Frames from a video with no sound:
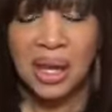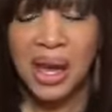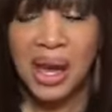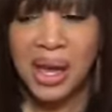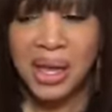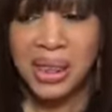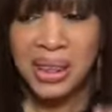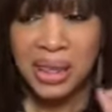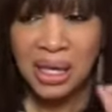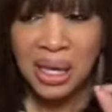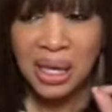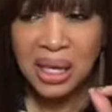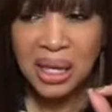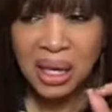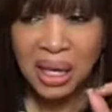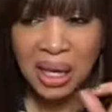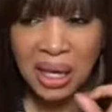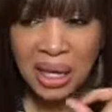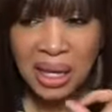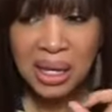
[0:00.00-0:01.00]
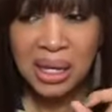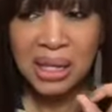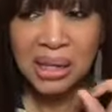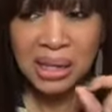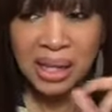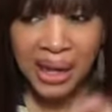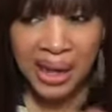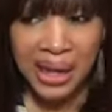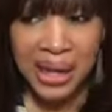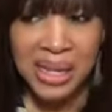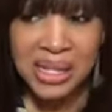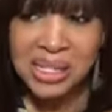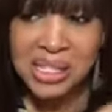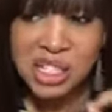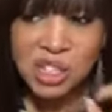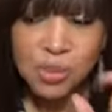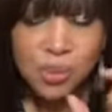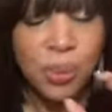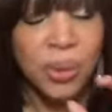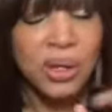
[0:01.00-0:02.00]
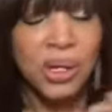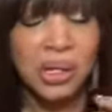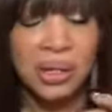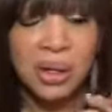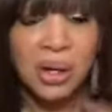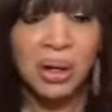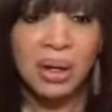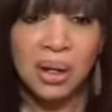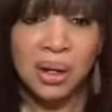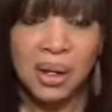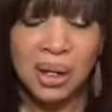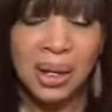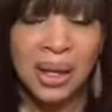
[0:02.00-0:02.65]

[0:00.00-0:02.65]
I think it lasts pretty long.